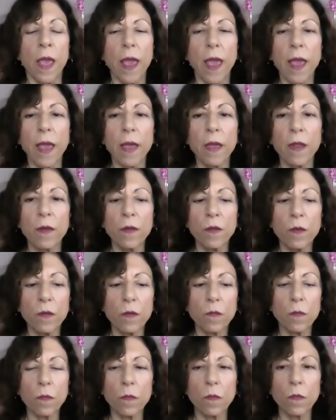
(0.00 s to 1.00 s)
And
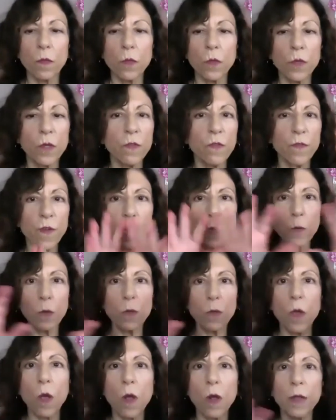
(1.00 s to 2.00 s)
you can follow
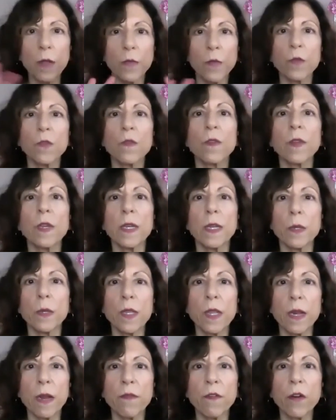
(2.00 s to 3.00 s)
along in those videos
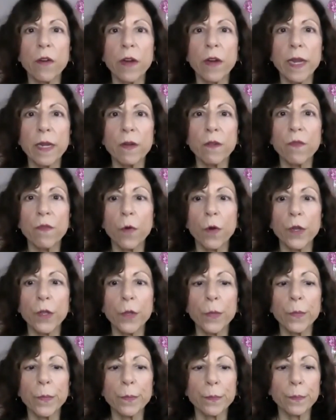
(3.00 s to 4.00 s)
that I've created for
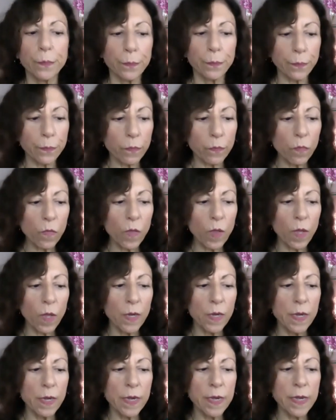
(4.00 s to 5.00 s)
you.
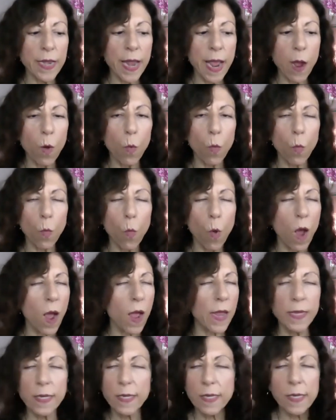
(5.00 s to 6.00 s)
Now,
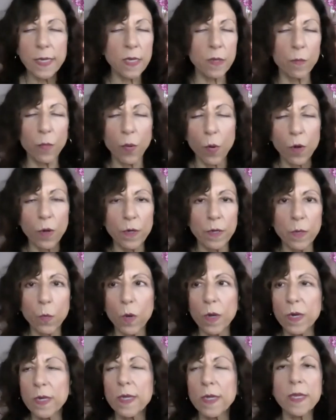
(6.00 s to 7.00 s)
why is this important, and
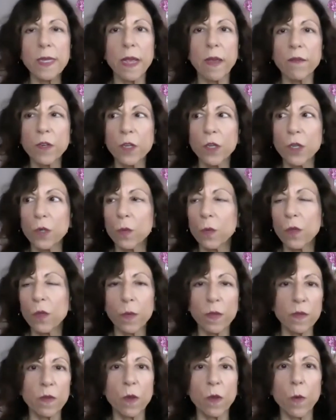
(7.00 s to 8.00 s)
what does this have to do with
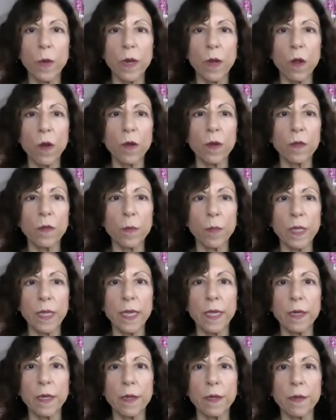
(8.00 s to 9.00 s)
what's going on the
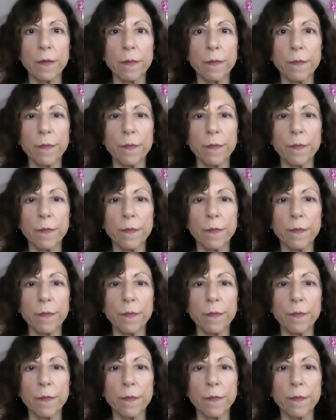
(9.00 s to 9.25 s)
planet?